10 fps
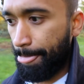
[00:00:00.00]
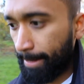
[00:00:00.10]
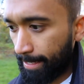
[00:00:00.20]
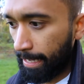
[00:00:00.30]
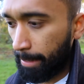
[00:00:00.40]

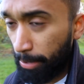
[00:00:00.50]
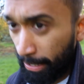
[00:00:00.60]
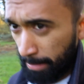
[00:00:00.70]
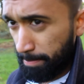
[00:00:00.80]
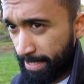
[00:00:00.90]

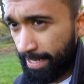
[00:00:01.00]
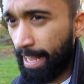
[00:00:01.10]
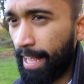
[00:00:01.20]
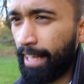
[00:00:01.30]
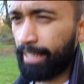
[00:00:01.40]
breakups
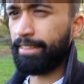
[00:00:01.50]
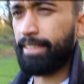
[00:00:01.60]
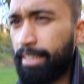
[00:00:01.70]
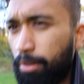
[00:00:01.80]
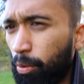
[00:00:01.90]
and
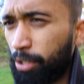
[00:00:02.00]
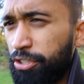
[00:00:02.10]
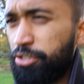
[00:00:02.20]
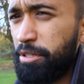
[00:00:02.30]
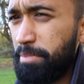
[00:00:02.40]
what to
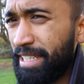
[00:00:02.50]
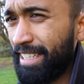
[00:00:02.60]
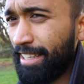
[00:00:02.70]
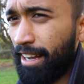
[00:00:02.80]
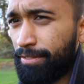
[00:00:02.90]
do
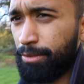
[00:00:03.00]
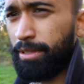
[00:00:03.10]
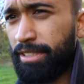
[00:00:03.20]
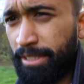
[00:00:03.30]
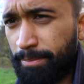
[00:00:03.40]
immediately
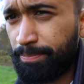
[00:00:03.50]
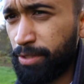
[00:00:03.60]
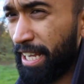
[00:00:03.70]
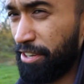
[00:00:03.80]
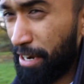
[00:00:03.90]
afterwards to
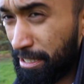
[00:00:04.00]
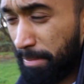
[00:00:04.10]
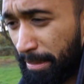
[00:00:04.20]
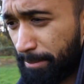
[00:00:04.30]
get your ex back.